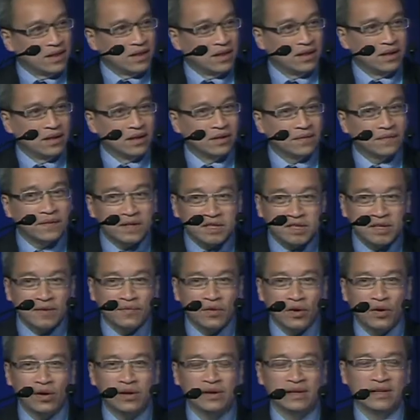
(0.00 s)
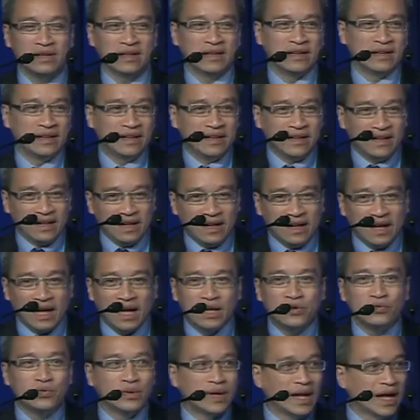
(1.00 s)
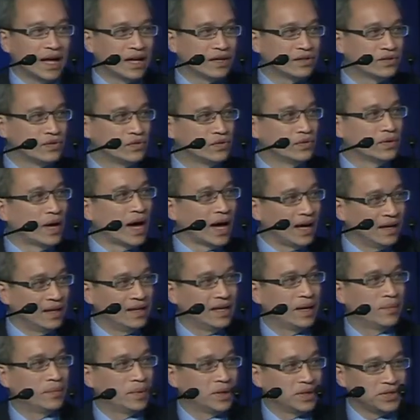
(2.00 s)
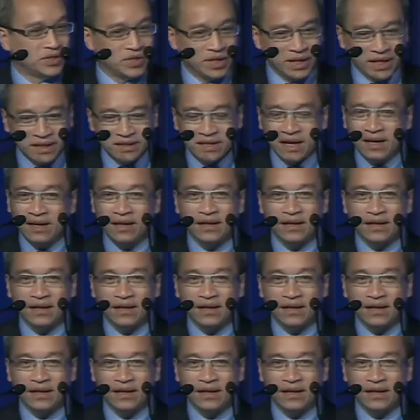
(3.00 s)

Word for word: Uh, first of all, I would like to highly appreciate